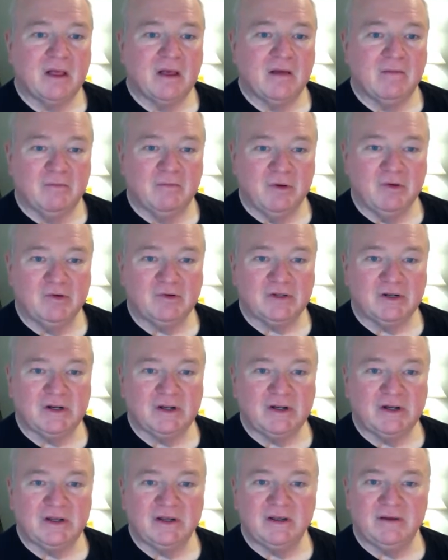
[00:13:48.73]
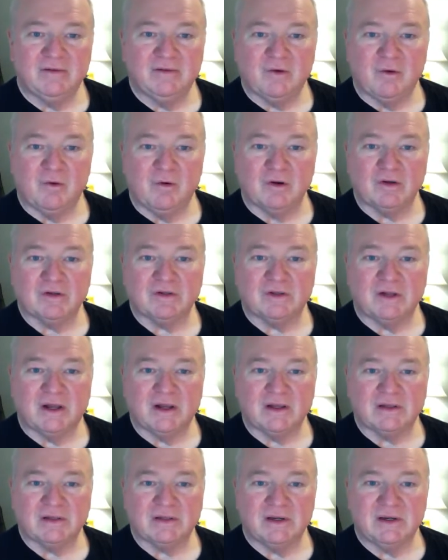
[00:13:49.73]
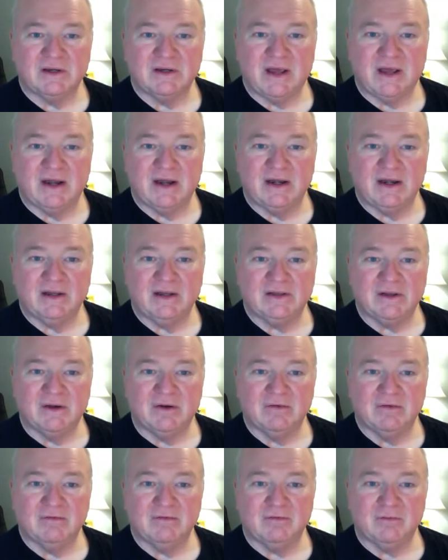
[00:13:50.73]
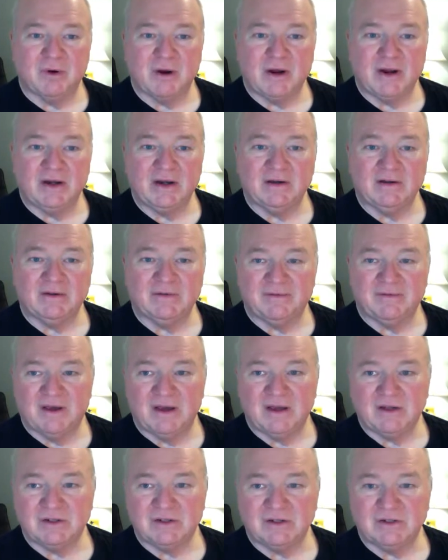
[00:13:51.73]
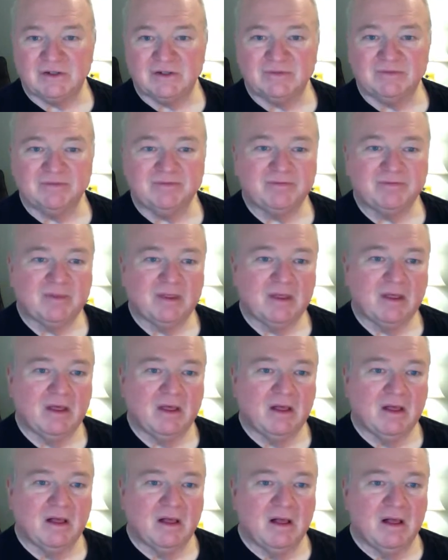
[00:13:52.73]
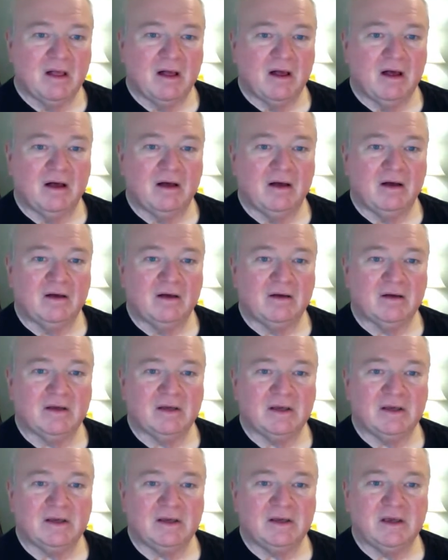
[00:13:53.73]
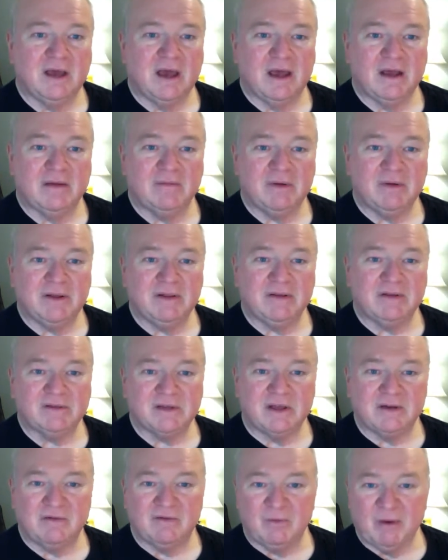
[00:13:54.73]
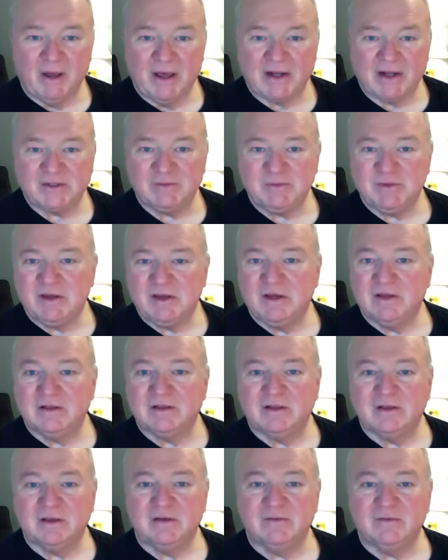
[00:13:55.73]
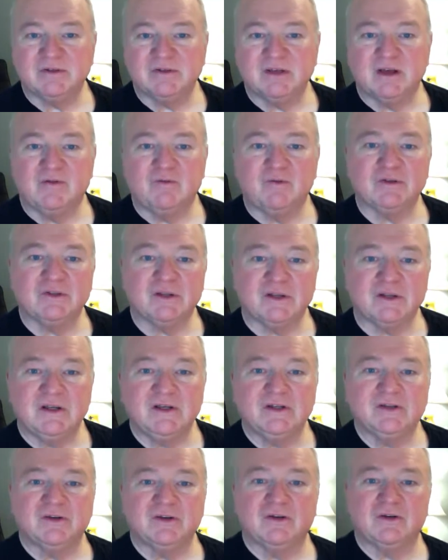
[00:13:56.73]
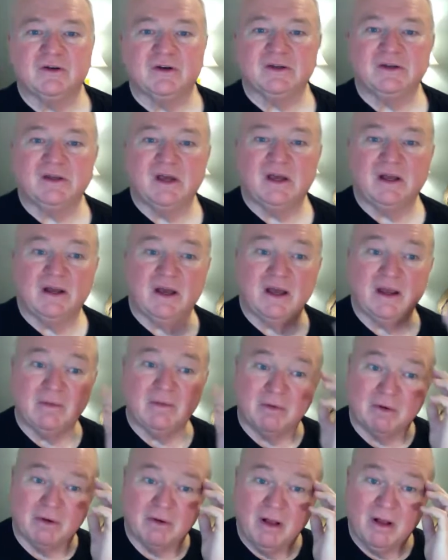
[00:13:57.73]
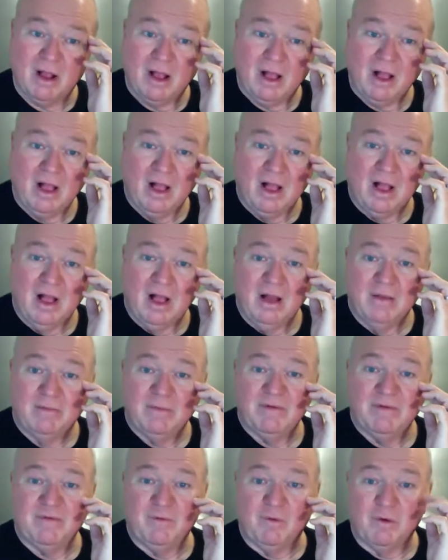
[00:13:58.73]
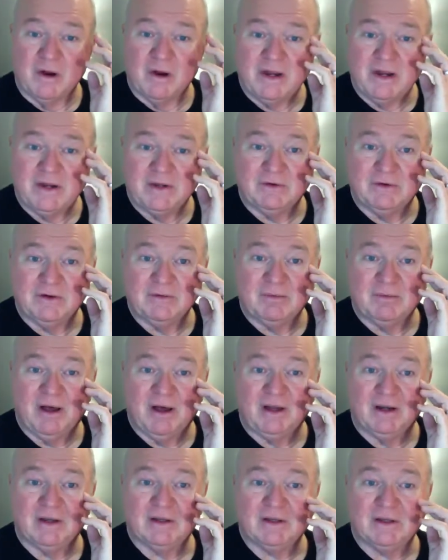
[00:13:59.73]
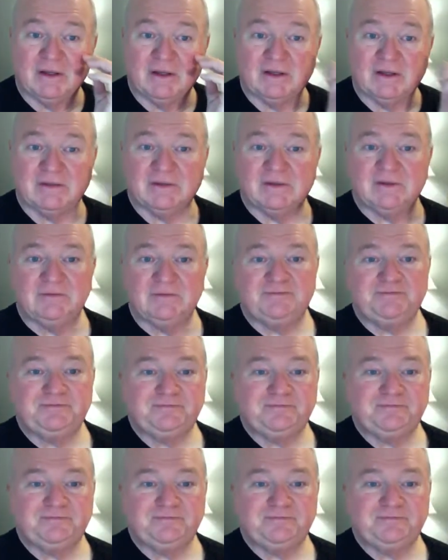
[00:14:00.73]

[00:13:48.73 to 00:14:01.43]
Mussolini, of course, like I said, added his own brand to fascism. He had been the son of a blacksmith. He himself was a teacher, a day laborer, before entering politics.